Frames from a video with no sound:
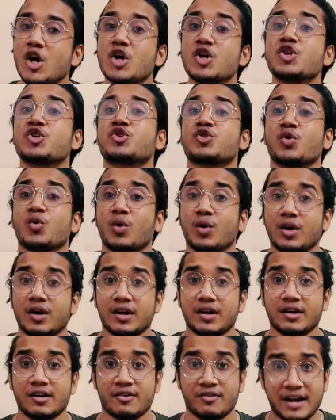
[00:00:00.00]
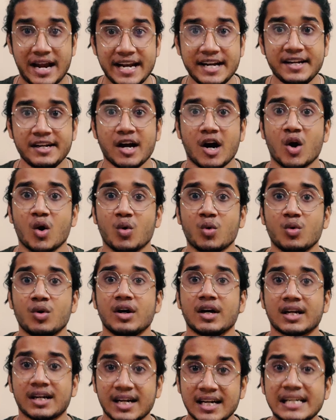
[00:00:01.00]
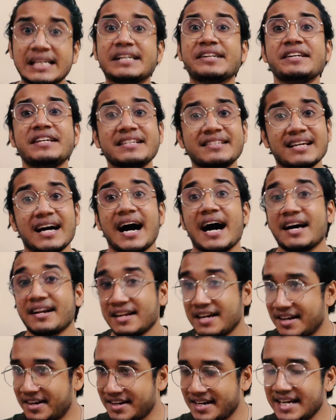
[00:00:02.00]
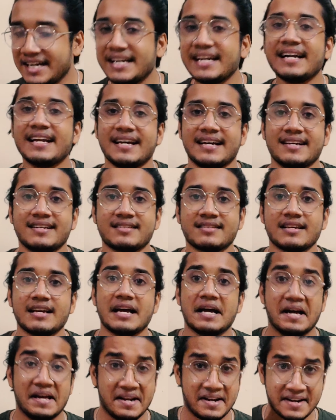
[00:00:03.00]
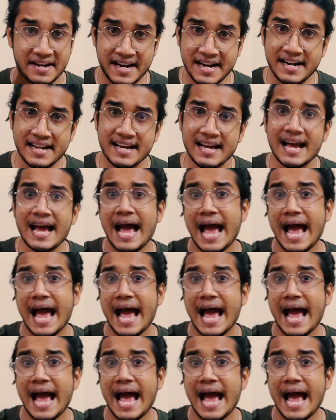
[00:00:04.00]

So right now countries are rated as red,